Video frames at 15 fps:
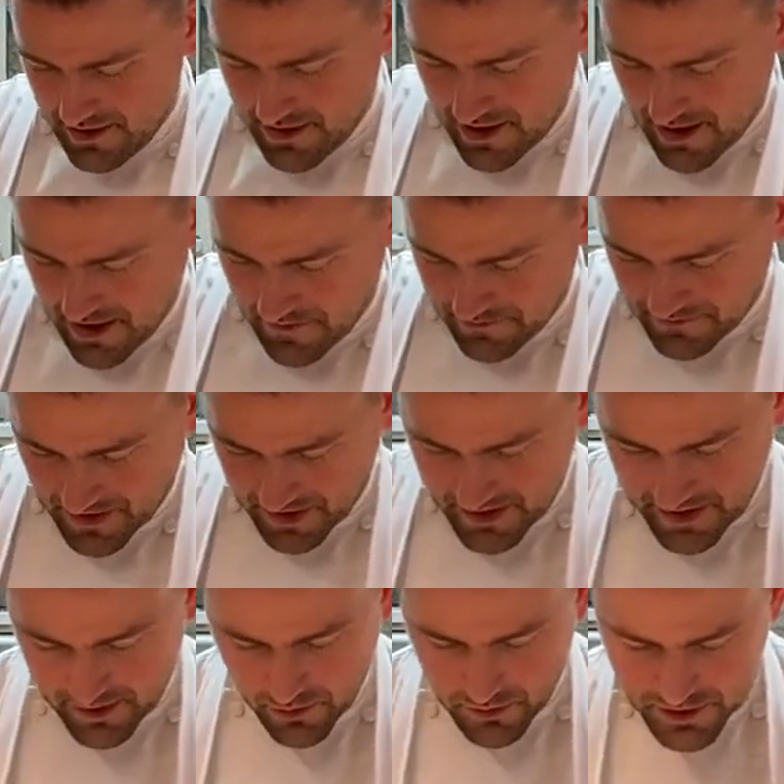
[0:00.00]
Um, and
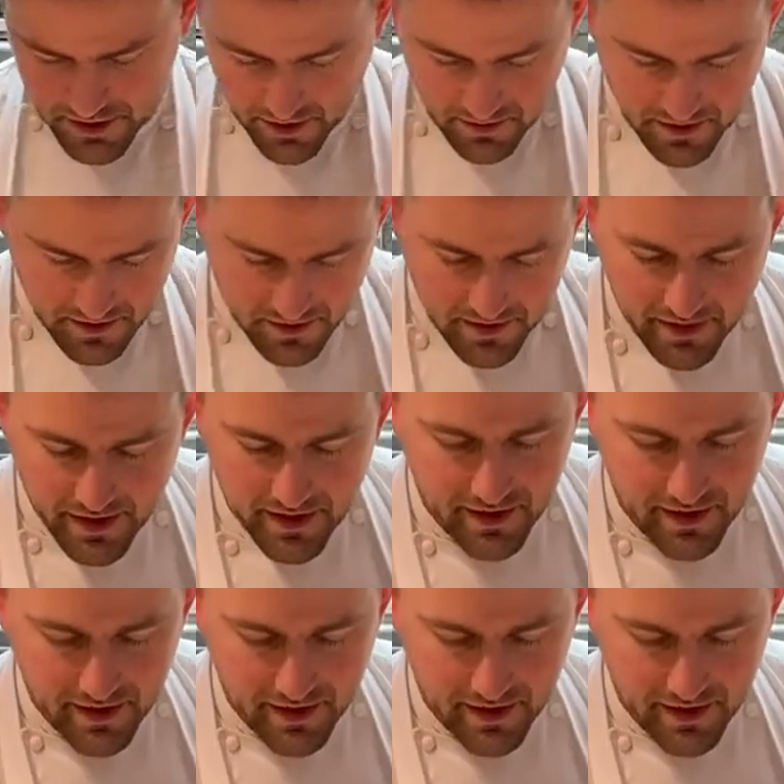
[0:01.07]
then also in